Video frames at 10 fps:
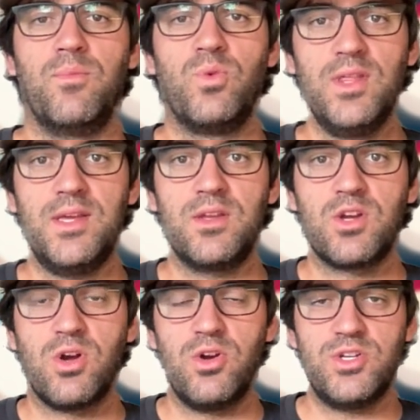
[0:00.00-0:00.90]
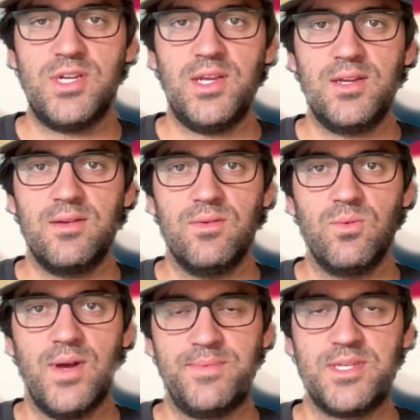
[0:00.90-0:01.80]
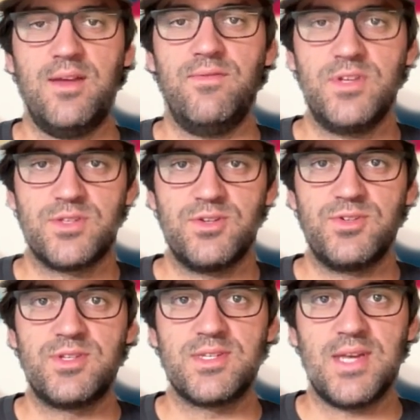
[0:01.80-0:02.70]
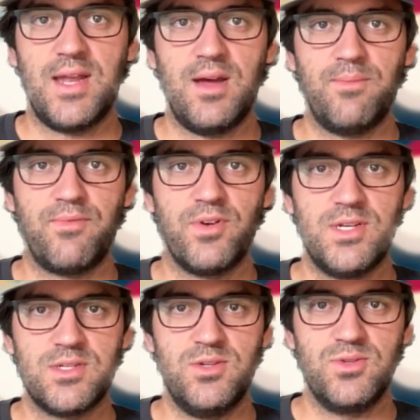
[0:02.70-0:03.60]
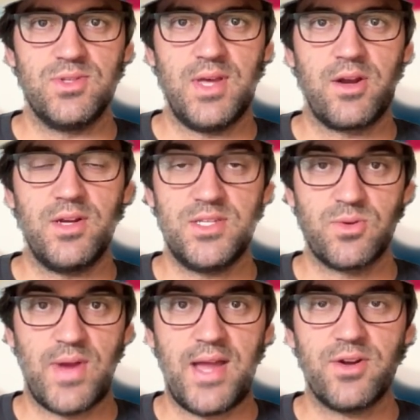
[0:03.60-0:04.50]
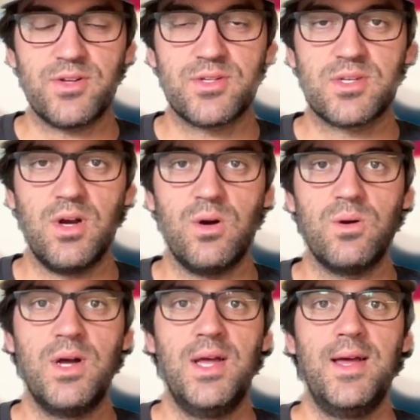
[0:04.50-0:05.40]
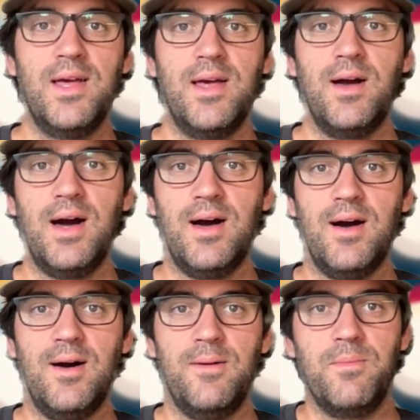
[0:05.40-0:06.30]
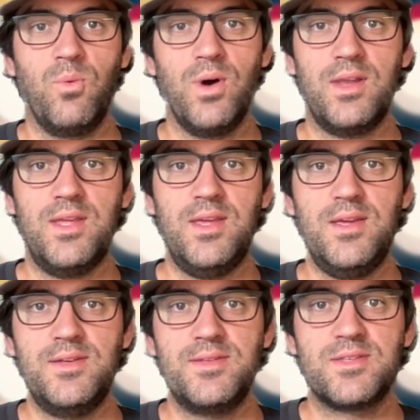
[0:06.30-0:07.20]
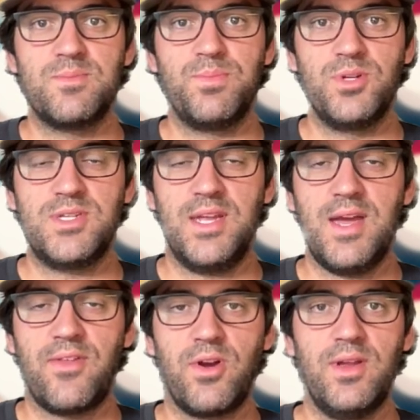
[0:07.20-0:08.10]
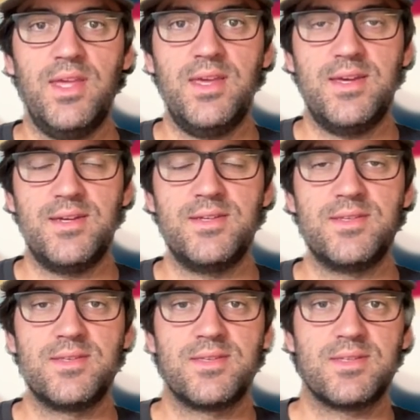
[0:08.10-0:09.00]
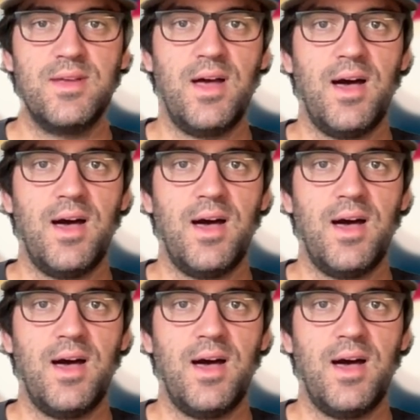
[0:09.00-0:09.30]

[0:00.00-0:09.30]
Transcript: really encouraging website visitors to sign up for his newsletter. He's a writer. So, what he's put together is